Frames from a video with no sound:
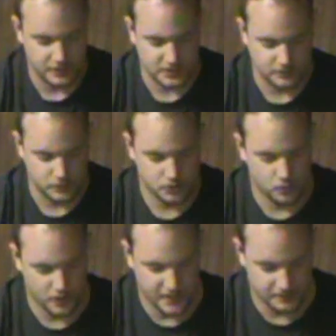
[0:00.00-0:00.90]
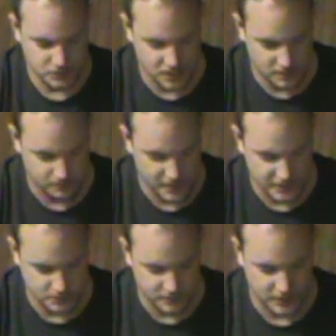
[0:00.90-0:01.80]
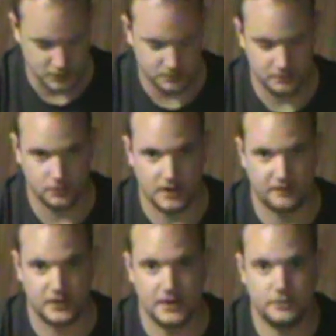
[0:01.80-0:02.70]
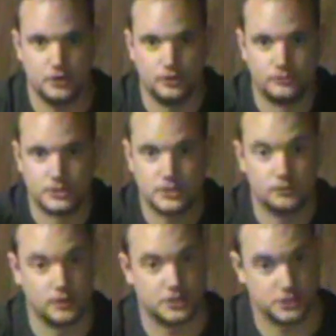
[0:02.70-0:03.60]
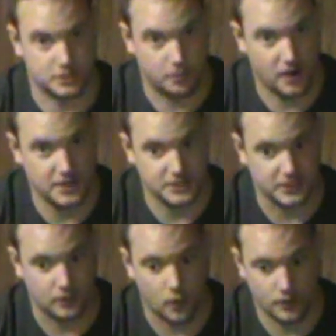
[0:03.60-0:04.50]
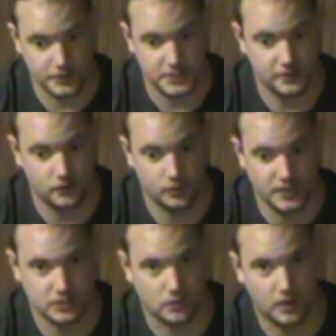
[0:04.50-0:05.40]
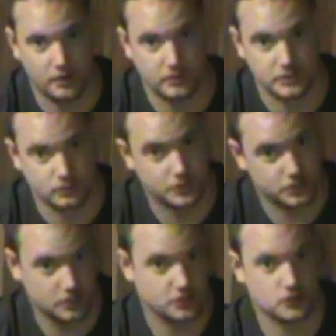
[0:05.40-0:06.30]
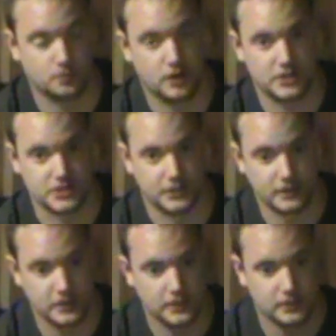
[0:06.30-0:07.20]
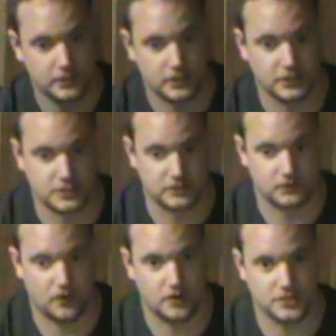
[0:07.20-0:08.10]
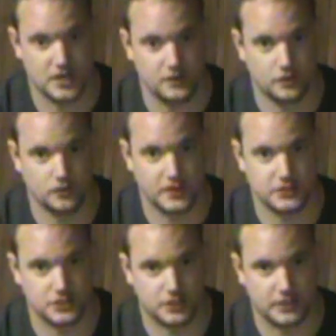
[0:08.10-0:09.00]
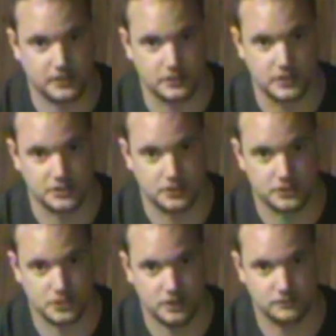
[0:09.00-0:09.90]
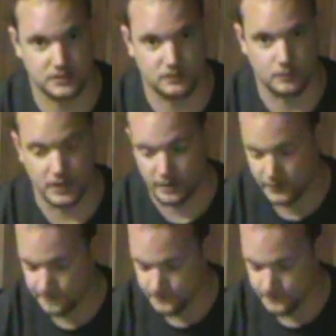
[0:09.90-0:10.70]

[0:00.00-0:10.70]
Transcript: I picked up 2 more GameStop mics because people have GameCubes, which is surprising, or Nintendo Wii's, the white ones, which is also surprising. Because as far as I knew, they just collected dust on shelves everywhere.